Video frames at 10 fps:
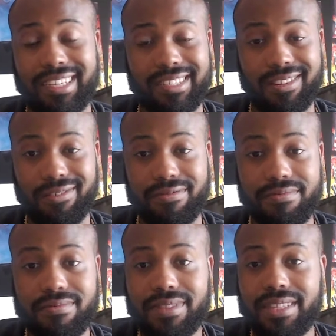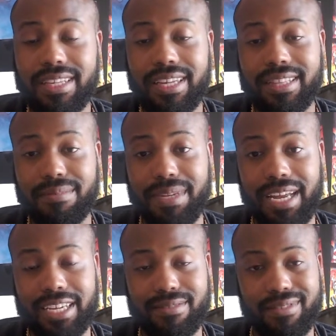So to me,
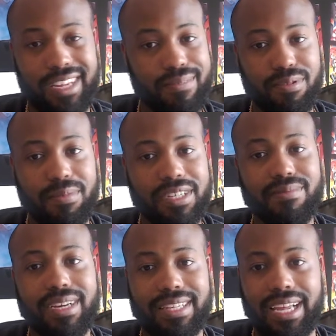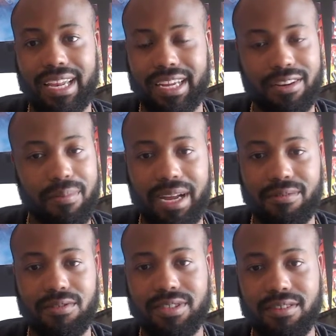that pretty much explains a lot. Like, nobody
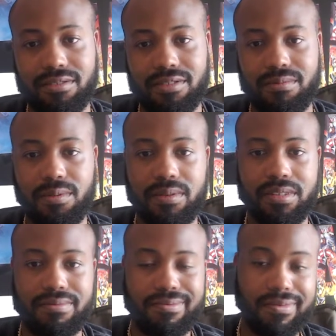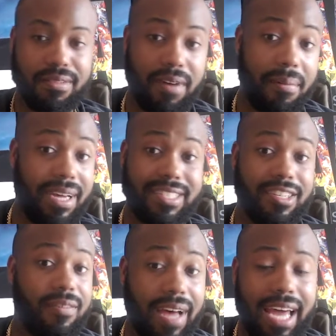wants to go to the movies.
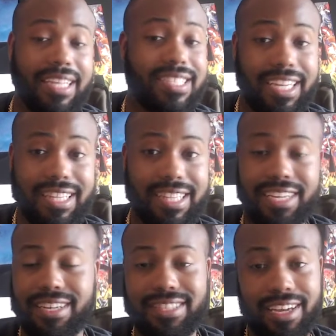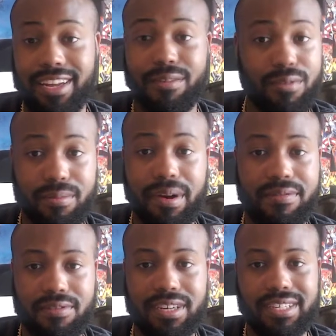Myself, I didn't see it in theaters. I saw it at one of my
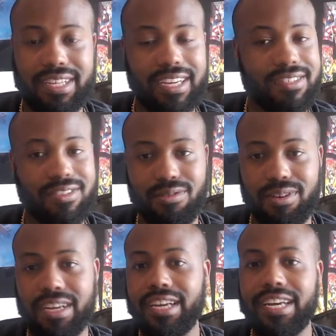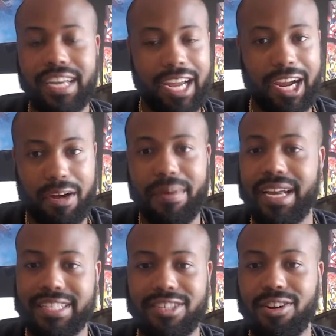friends' house. So
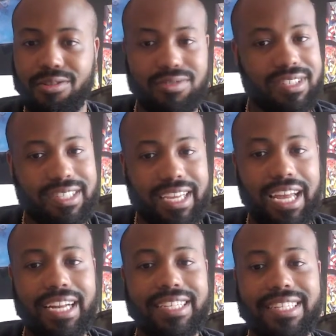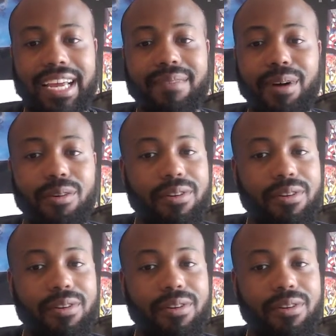everybody's just kind of in the same boat.